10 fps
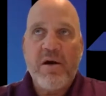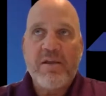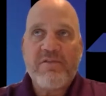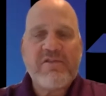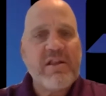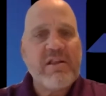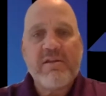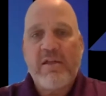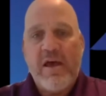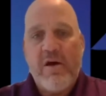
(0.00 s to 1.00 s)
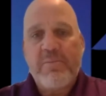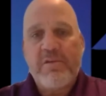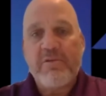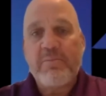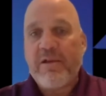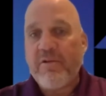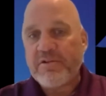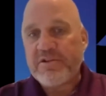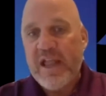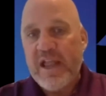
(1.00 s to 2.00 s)
just need a little help and a little better
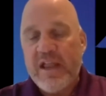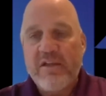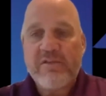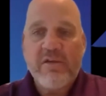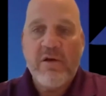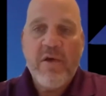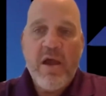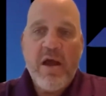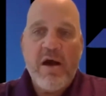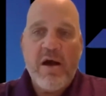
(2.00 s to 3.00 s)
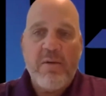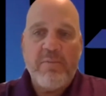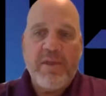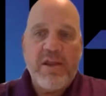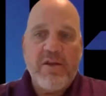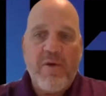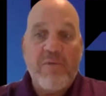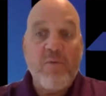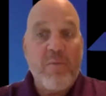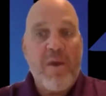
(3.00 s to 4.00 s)
understanding. And so
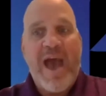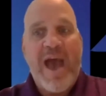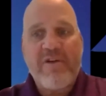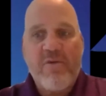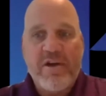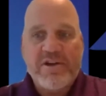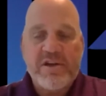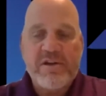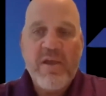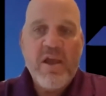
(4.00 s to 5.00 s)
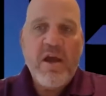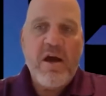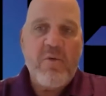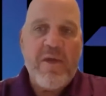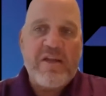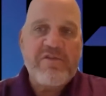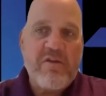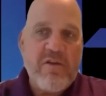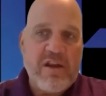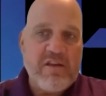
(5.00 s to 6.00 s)
and when we have a question, we actually
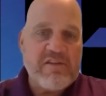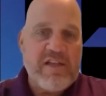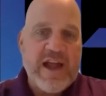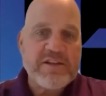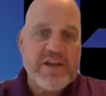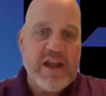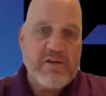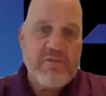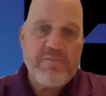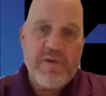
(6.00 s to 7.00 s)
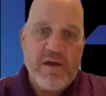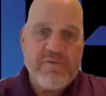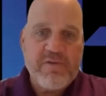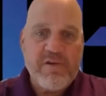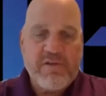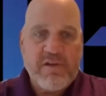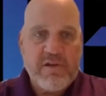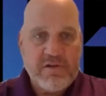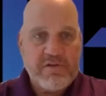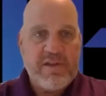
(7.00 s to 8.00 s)
created a Slack channel for those of you
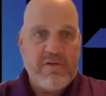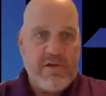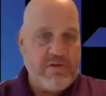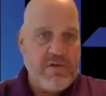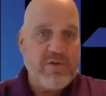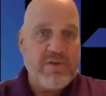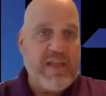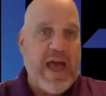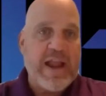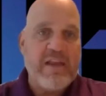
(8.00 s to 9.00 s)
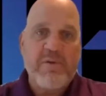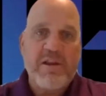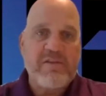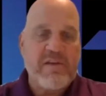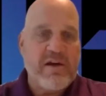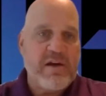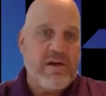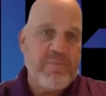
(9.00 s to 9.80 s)
that know what Slack is, but it's a